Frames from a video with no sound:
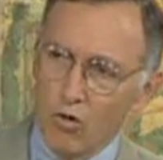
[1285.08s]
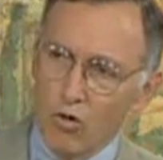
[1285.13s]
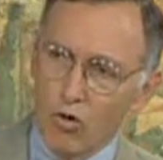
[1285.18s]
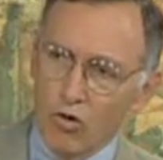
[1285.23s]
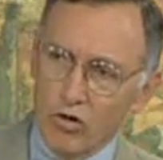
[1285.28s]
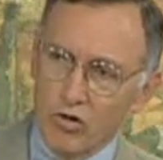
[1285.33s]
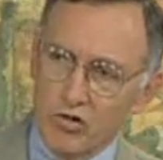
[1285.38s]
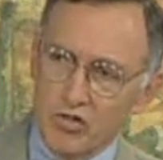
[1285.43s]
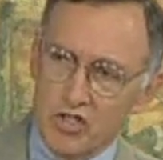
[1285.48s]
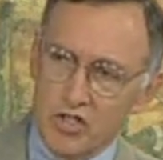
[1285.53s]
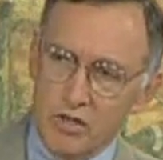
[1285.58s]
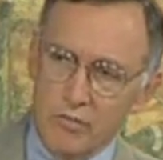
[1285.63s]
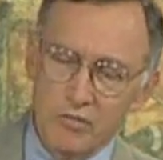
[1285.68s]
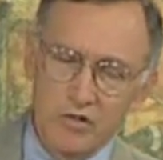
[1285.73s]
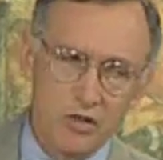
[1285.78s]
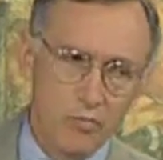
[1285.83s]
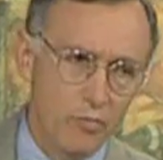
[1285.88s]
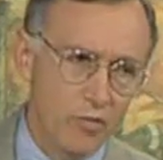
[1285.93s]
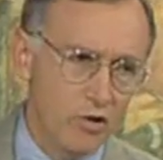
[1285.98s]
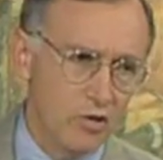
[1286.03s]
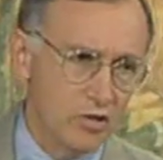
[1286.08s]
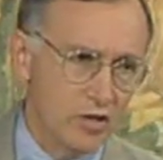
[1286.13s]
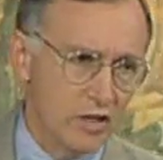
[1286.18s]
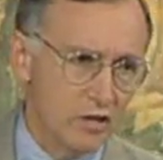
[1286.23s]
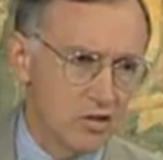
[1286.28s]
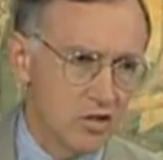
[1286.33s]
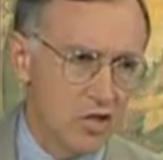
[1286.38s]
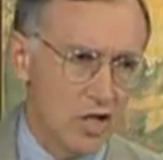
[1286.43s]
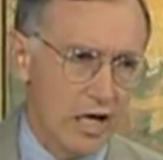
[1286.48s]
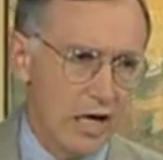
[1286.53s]
orders him to build
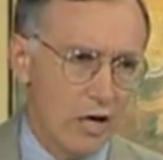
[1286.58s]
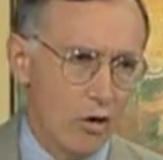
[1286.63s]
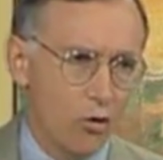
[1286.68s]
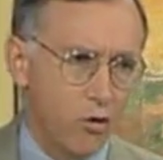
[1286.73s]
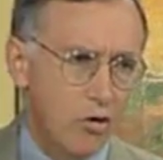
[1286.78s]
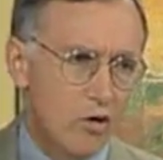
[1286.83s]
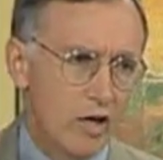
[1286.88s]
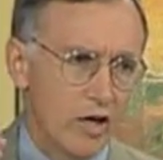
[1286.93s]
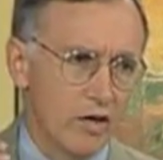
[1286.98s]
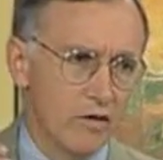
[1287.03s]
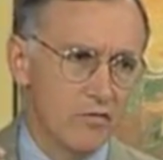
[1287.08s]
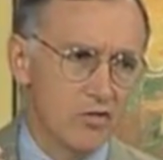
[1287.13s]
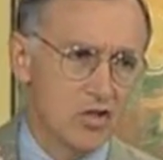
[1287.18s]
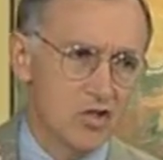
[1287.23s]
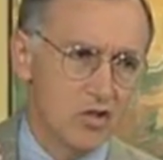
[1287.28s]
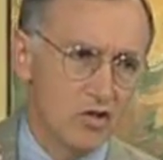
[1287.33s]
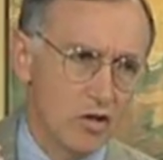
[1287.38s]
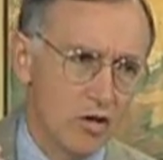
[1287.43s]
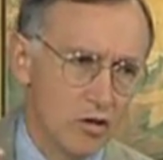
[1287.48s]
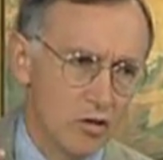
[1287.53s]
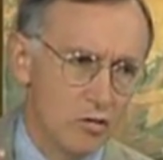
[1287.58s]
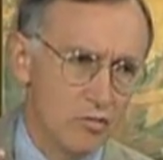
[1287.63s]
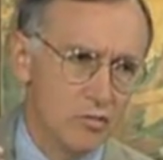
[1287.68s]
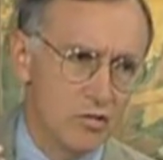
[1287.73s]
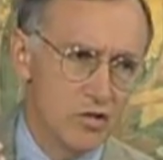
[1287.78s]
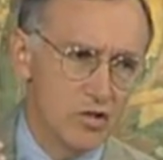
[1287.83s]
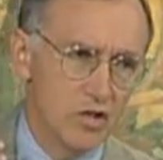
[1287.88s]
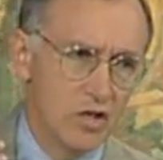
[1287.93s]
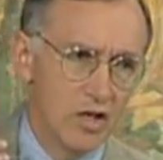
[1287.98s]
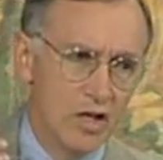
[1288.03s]
a tower out of
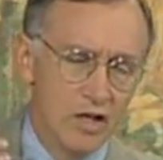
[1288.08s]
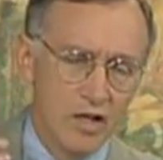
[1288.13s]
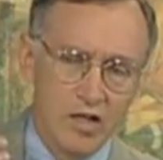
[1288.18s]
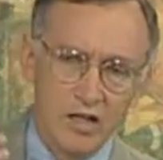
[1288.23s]
stones,